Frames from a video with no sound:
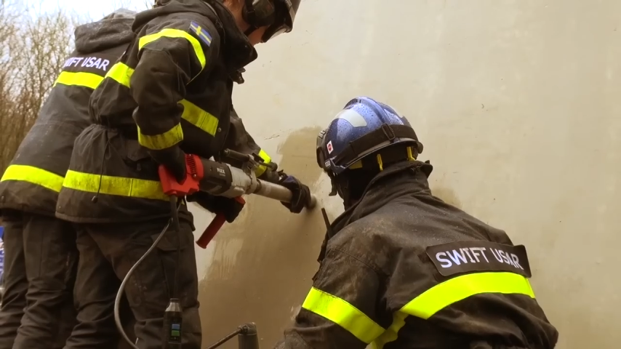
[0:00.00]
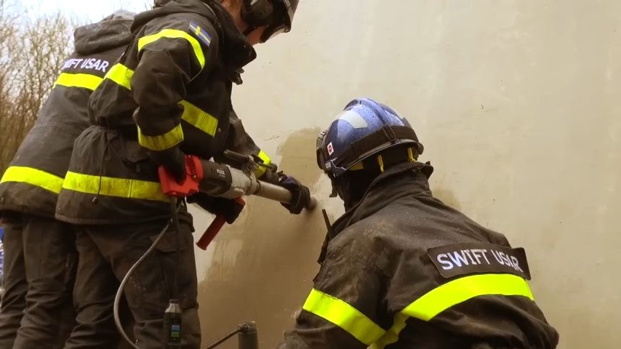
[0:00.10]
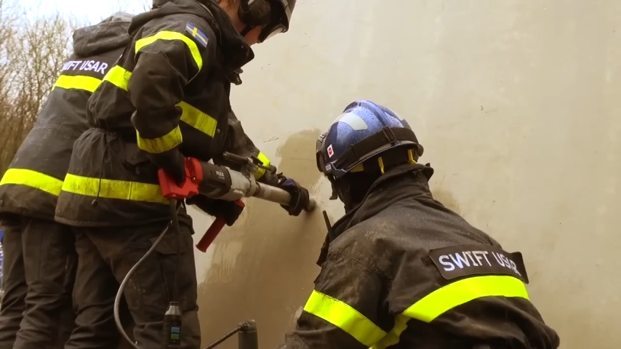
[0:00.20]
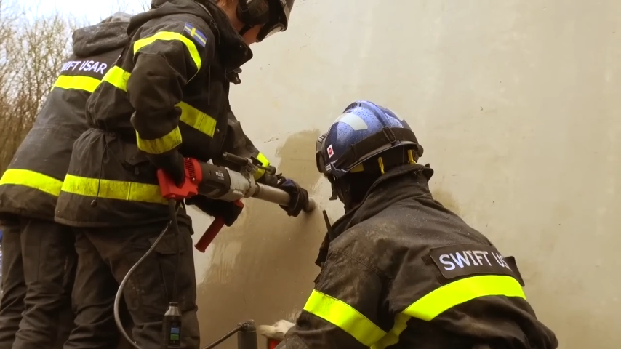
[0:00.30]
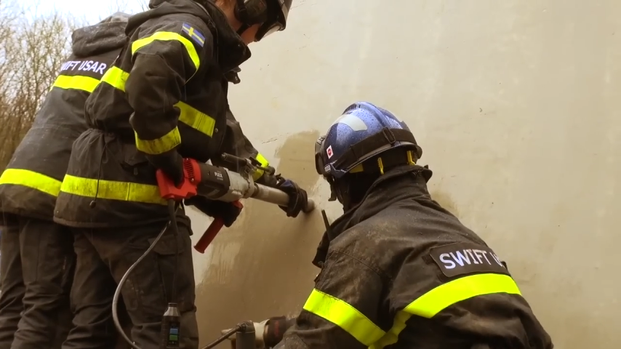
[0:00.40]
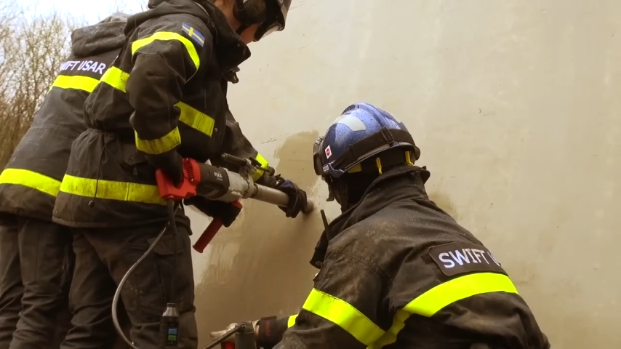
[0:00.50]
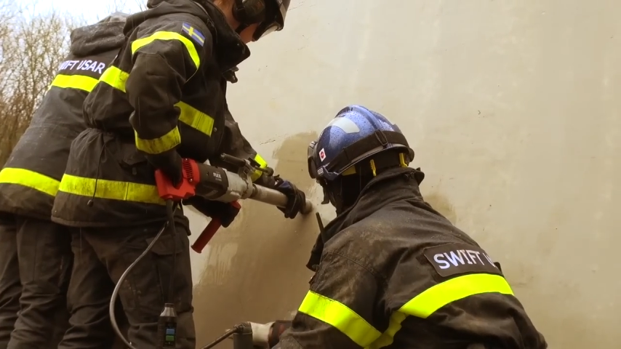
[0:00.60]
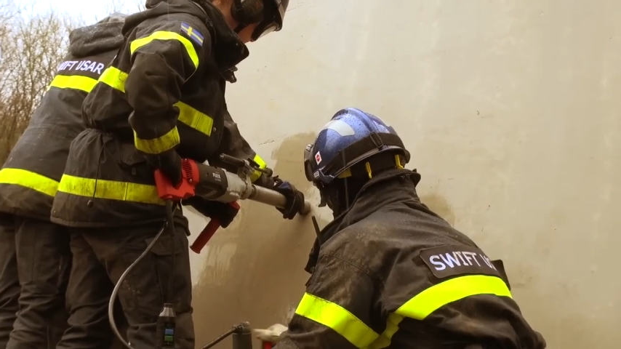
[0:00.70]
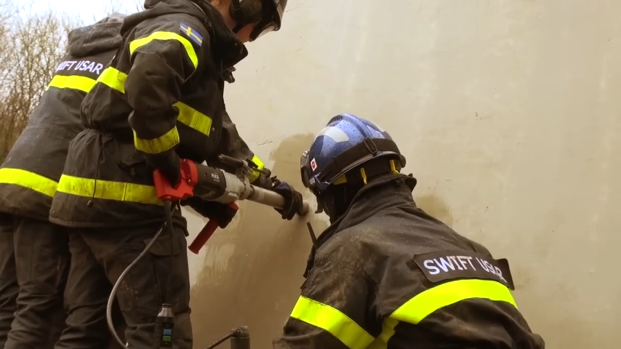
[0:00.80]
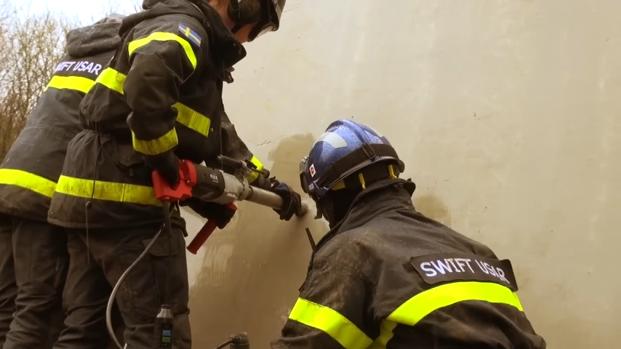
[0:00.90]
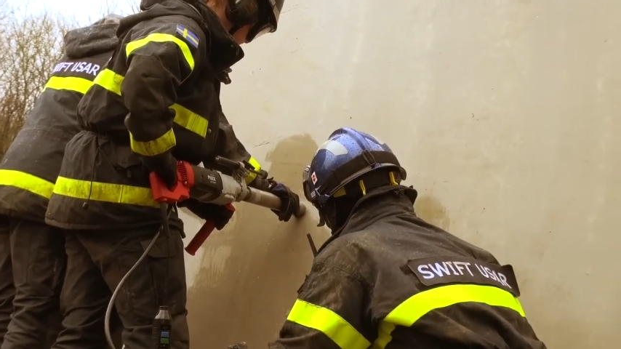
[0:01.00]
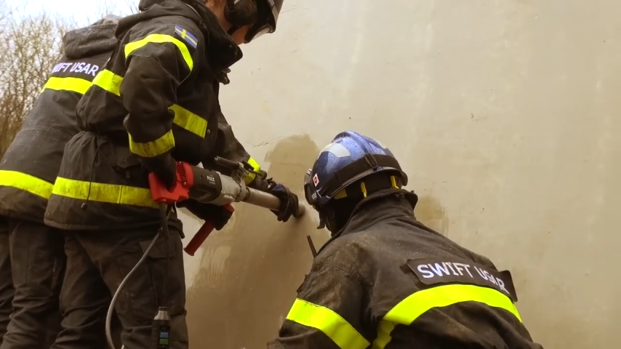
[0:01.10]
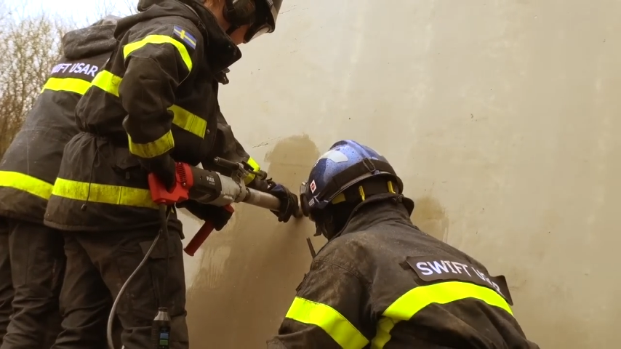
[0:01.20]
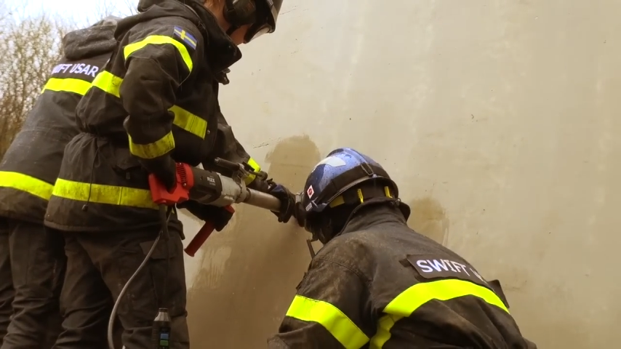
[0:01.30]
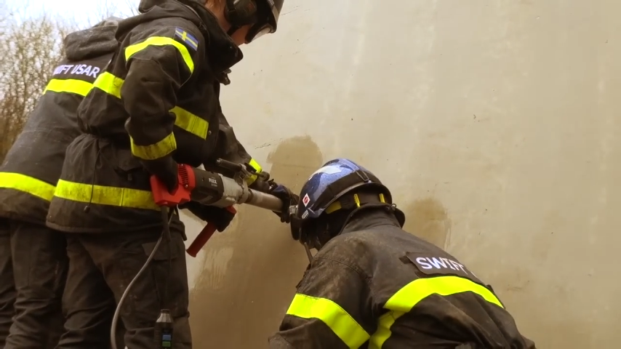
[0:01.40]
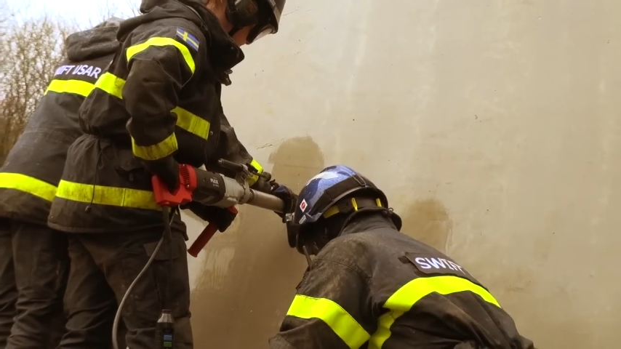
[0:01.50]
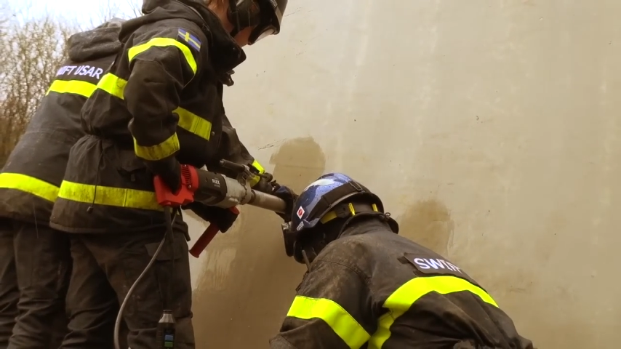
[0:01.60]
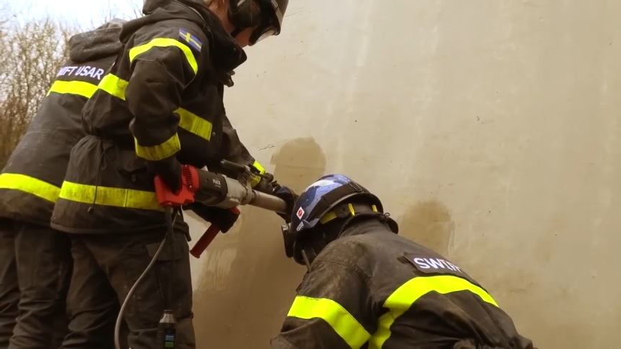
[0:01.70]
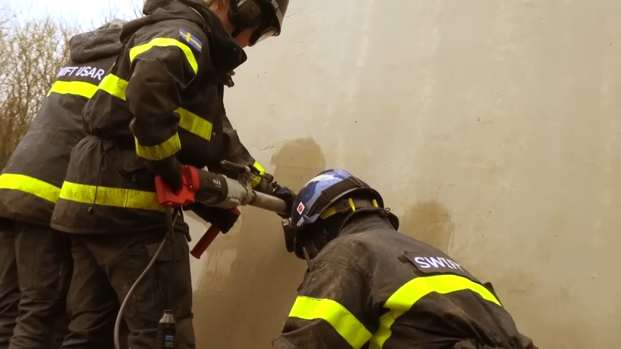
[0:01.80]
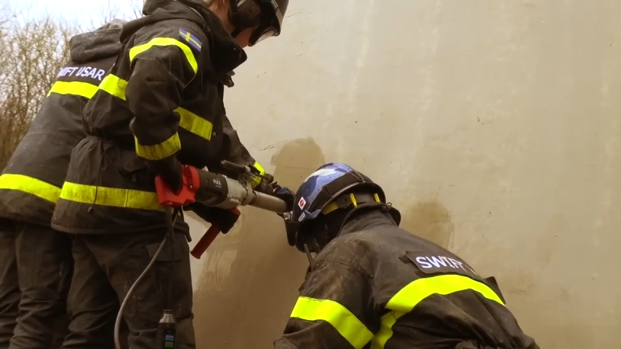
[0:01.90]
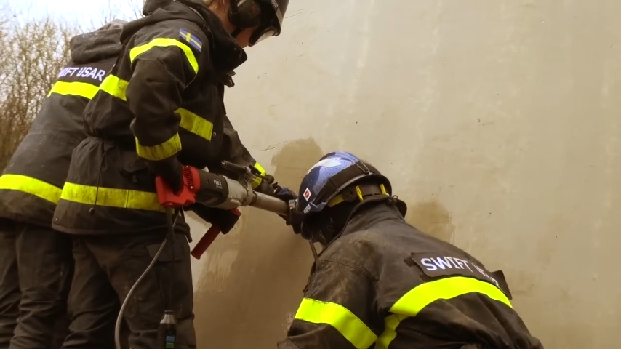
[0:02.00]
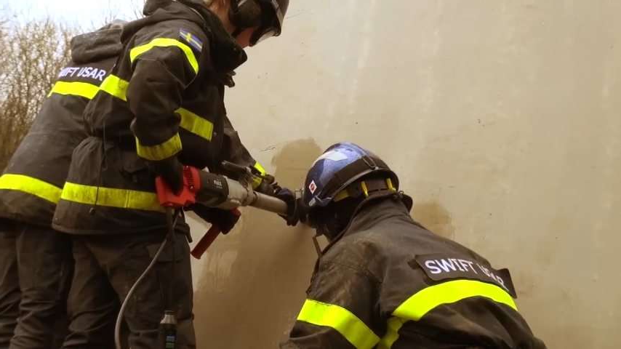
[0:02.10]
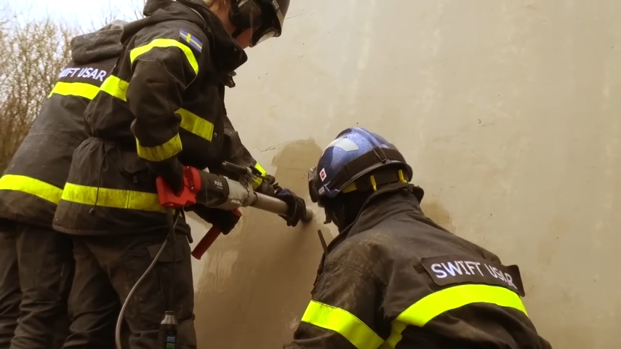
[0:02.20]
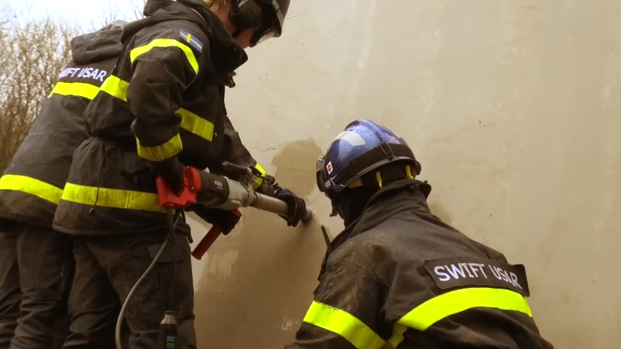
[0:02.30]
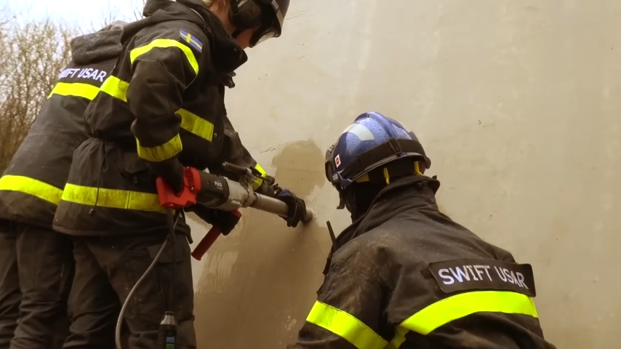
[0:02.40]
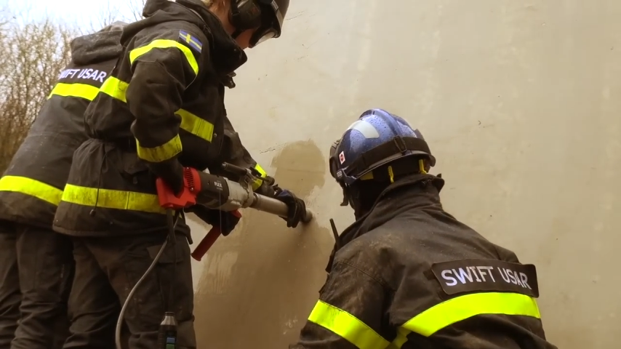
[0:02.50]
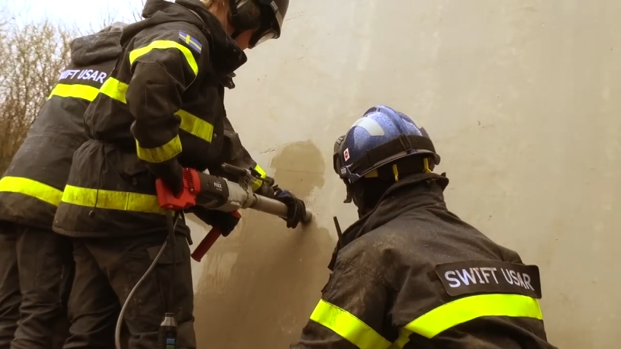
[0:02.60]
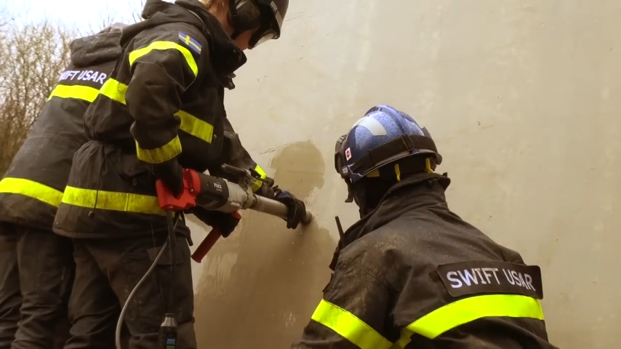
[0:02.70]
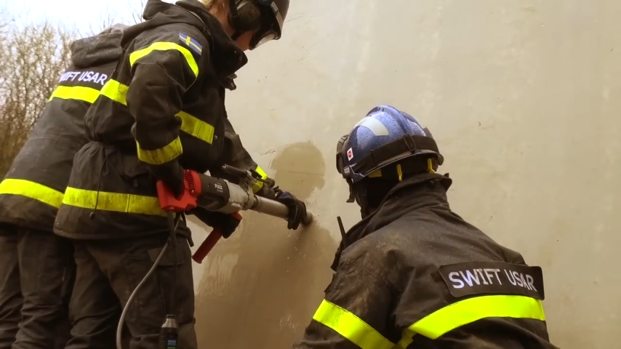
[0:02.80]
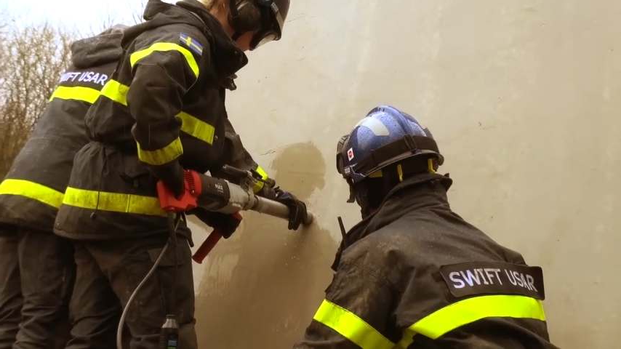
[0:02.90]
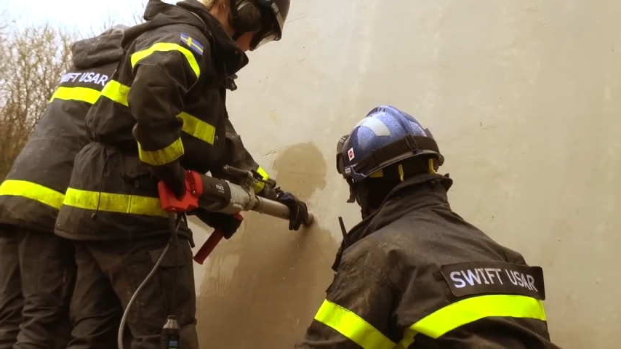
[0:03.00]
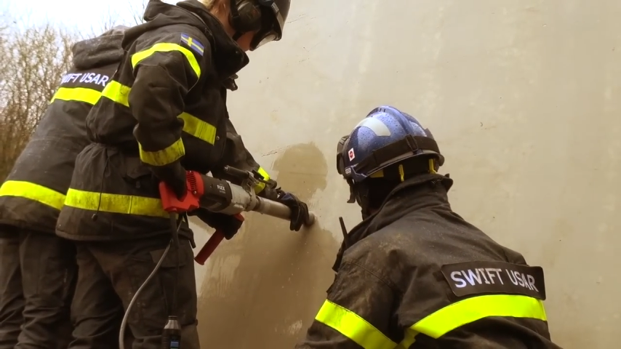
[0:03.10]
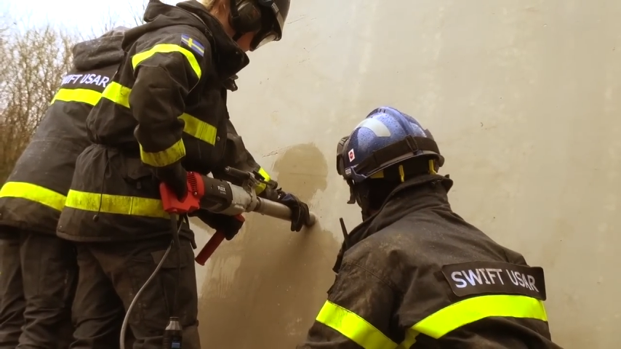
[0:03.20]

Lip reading: (no speaker visible)